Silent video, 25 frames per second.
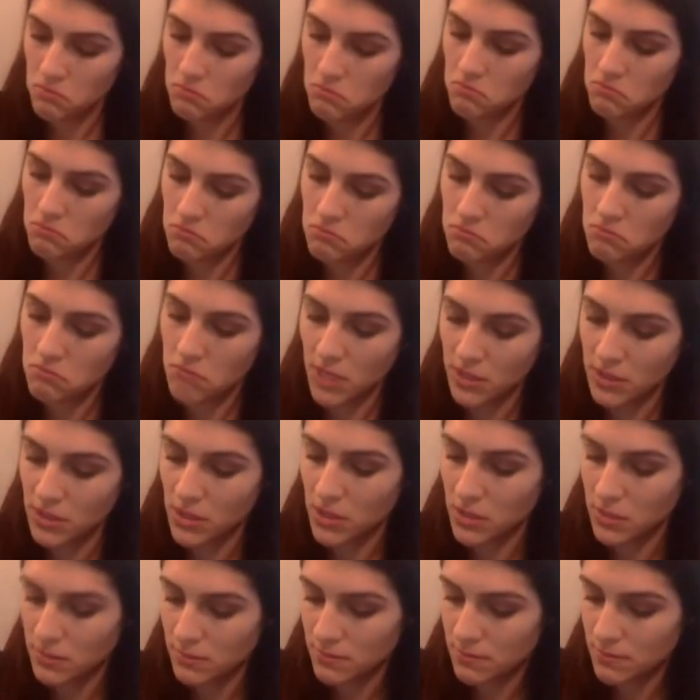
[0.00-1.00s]

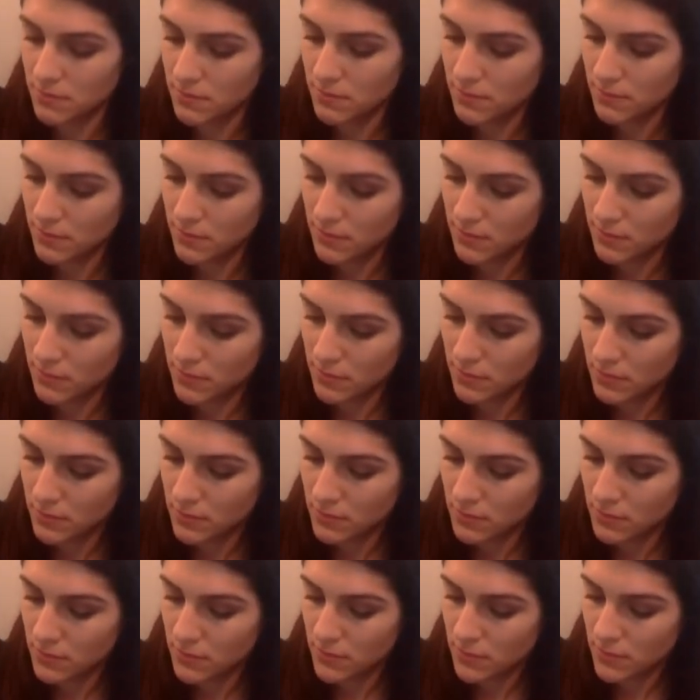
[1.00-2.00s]

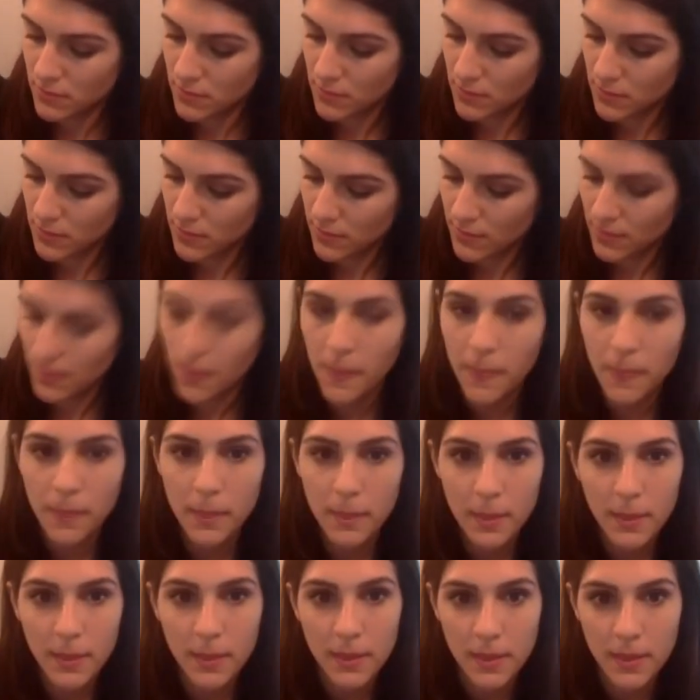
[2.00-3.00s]

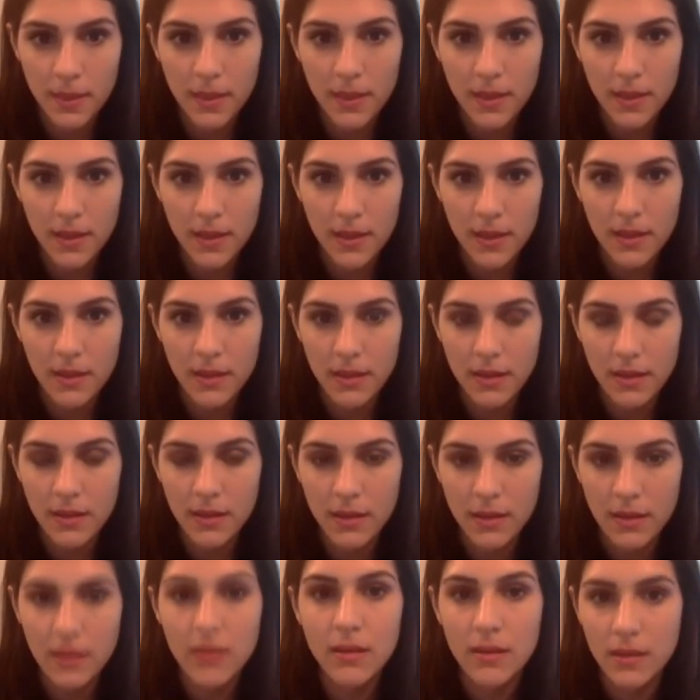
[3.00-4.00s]

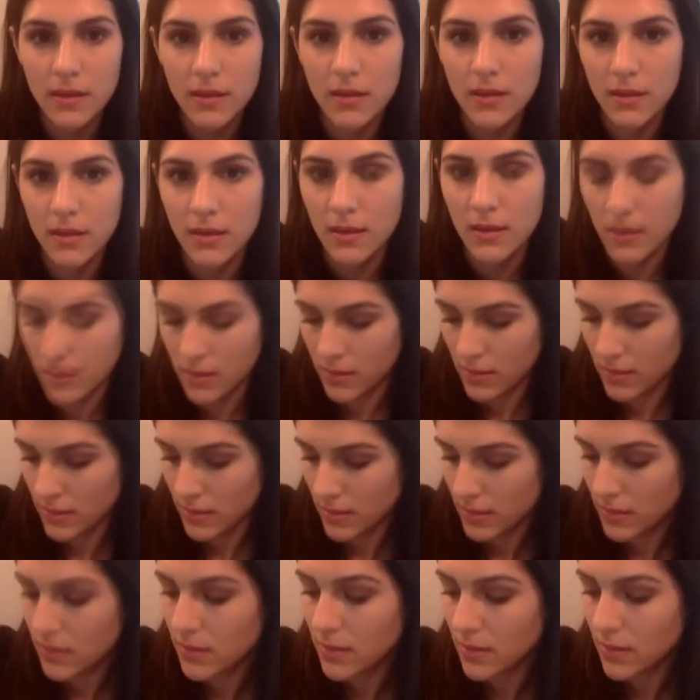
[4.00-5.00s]

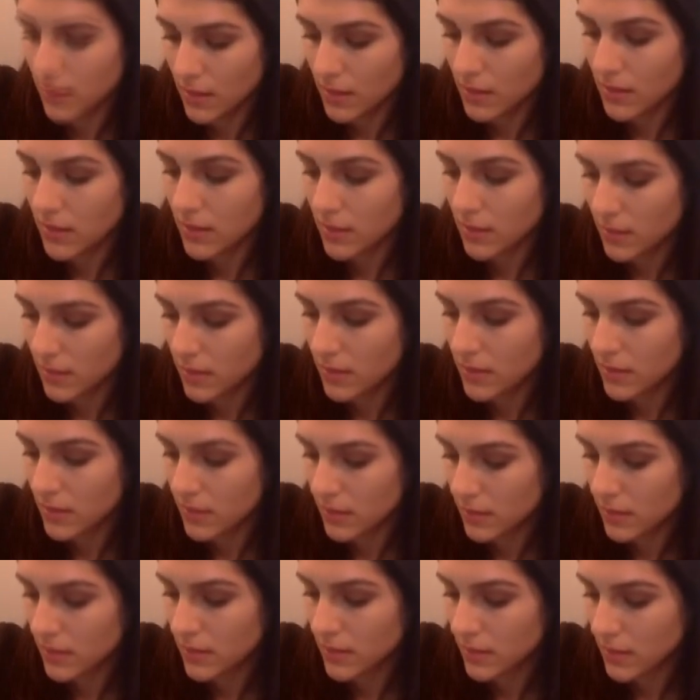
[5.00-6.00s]

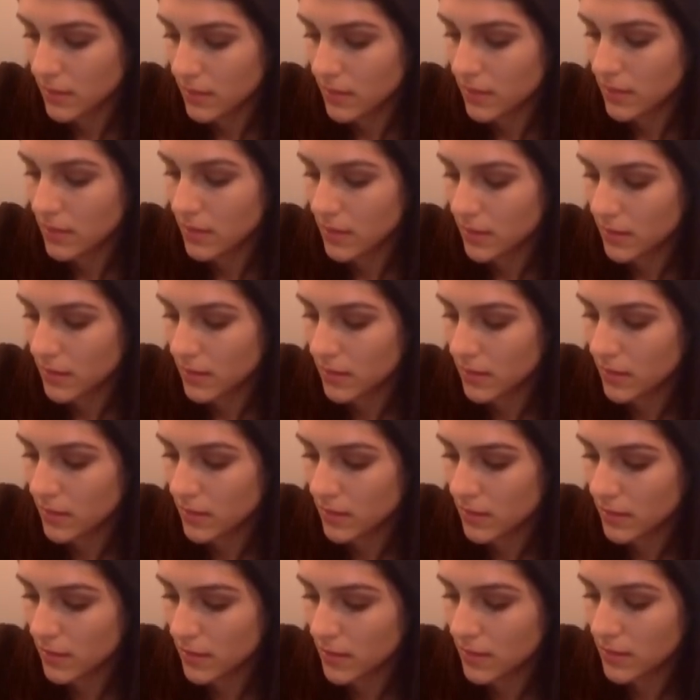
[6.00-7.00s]

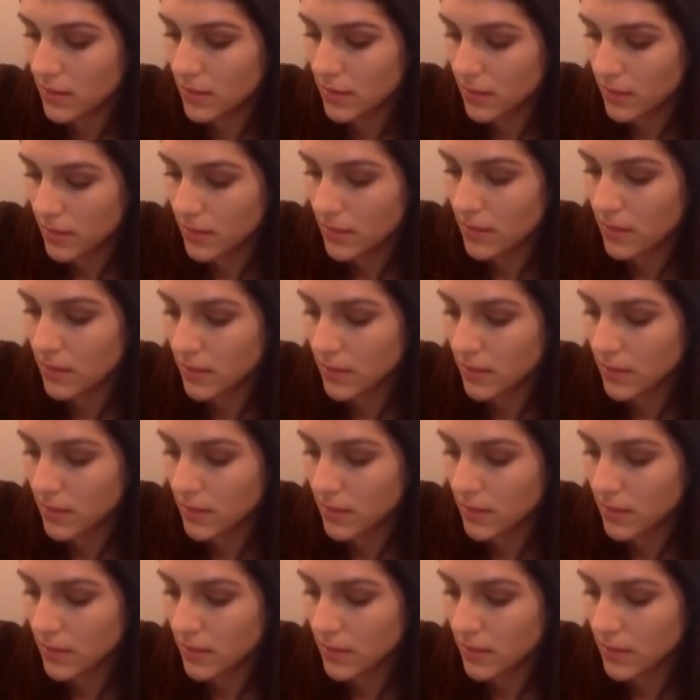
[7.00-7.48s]
The person shown says nothing.